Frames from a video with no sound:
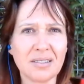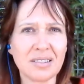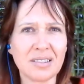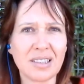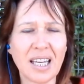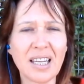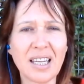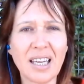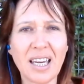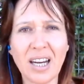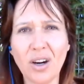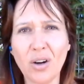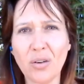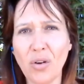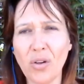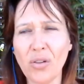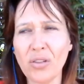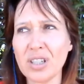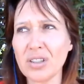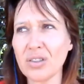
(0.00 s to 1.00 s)
take care of
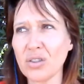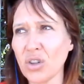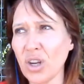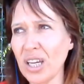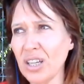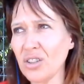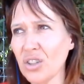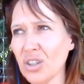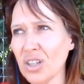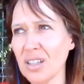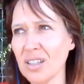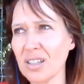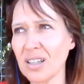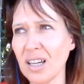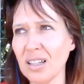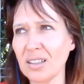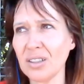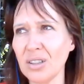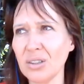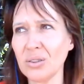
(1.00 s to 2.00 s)
all these changes
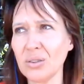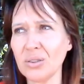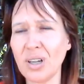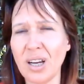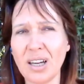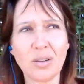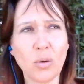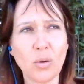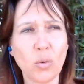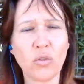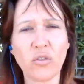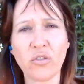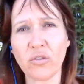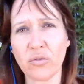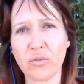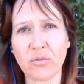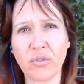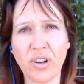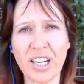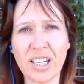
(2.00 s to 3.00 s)
and you kind of
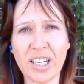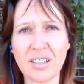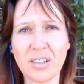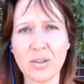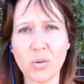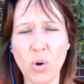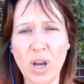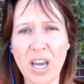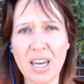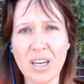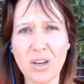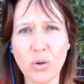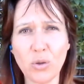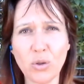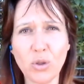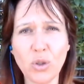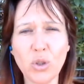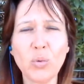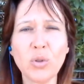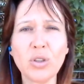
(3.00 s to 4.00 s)
faded away? Or
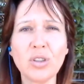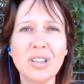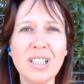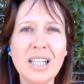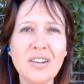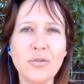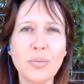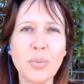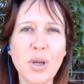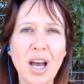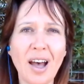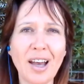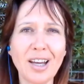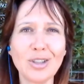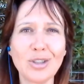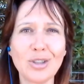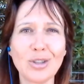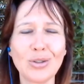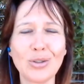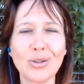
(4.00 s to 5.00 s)
do you want to leave
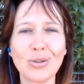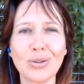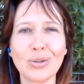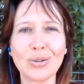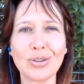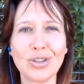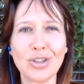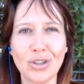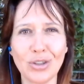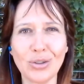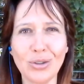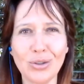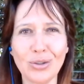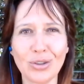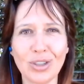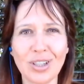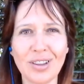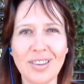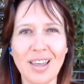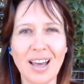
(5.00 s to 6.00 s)
behind to your
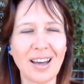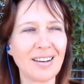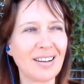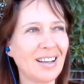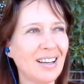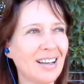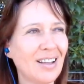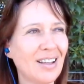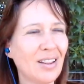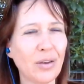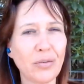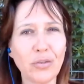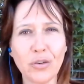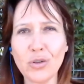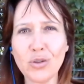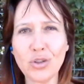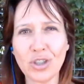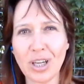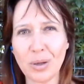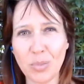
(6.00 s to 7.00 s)
children that the
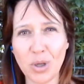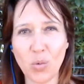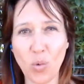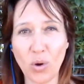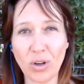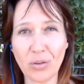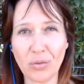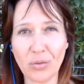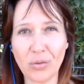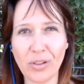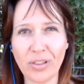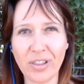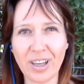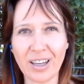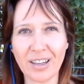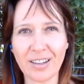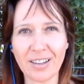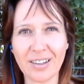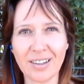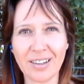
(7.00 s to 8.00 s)
future can be a wonderful
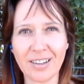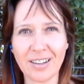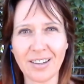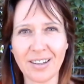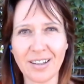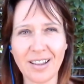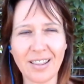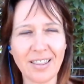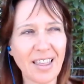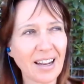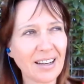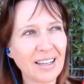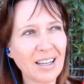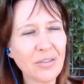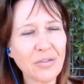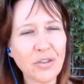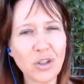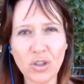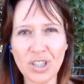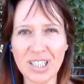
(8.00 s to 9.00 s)
thing? That
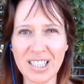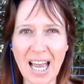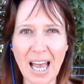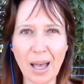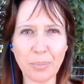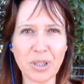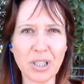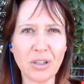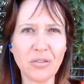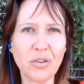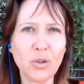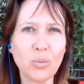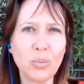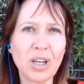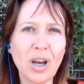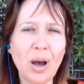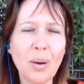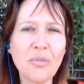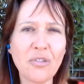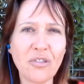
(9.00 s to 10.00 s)
if you adapt, if you
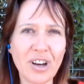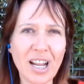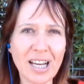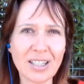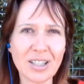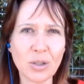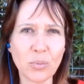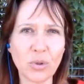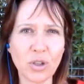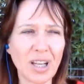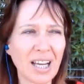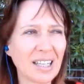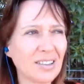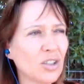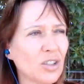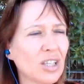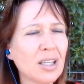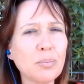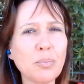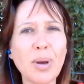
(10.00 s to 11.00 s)
become flexible, and
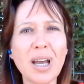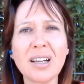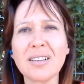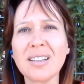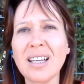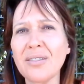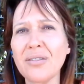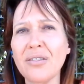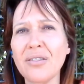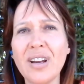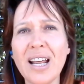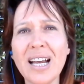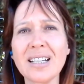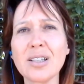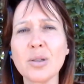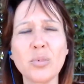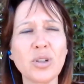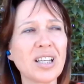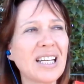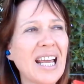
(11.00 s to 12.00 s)
you can get
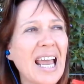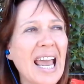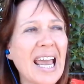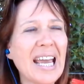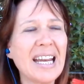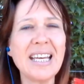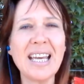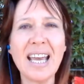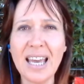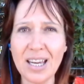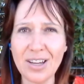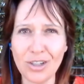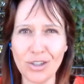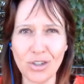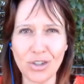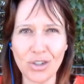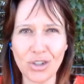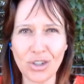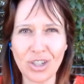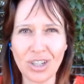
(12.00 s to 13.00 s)
flexible at any
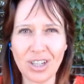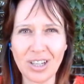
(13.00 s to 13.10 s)
age,